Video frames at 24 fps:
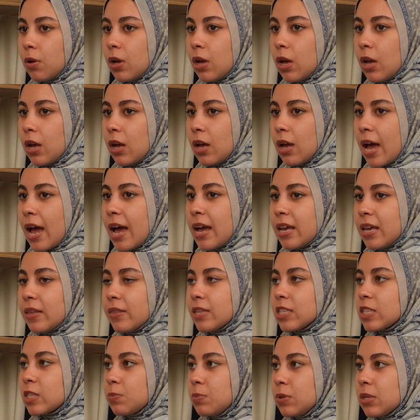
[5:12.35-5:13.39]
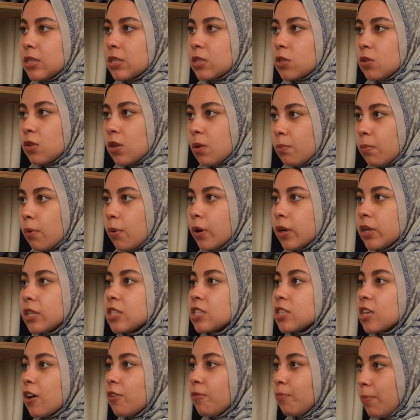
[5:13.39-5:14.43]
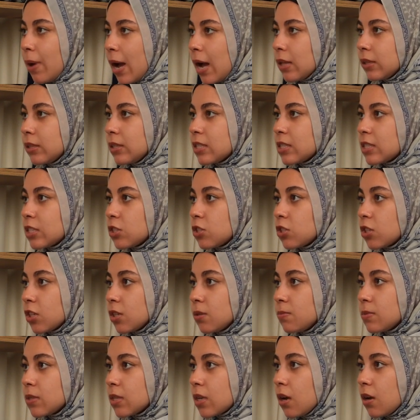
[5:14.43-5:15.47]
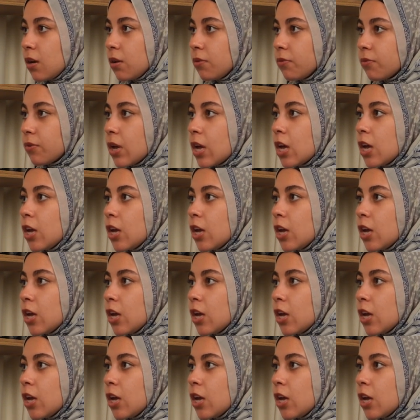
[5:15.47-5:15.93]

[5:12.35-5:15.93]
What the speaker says: ayah that speaks to the importance of balance in terms of,